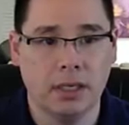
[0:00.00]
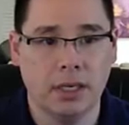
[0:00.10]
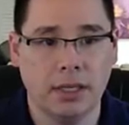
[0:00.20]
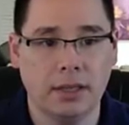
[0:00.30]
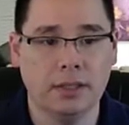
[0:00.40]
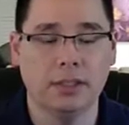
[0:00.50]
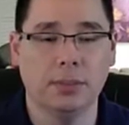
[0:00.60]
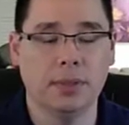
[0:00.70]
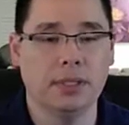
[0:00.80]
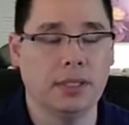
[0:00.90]
And this is
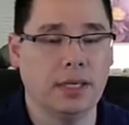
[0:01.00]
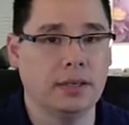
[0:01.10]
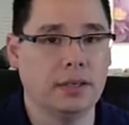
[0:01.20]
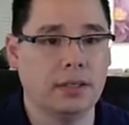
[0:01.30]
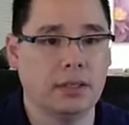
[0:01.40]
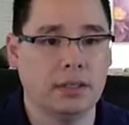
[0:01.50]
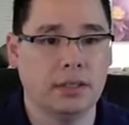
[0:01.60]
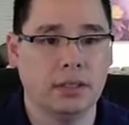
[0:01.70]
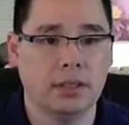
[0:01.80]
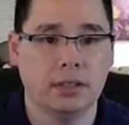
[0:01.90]
pretty standard.
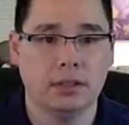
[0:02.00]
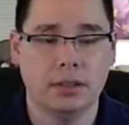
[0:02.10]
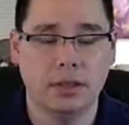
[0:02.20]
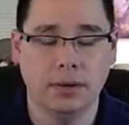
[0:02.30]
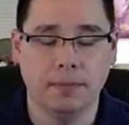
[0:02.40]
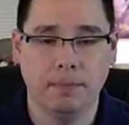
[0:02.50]
So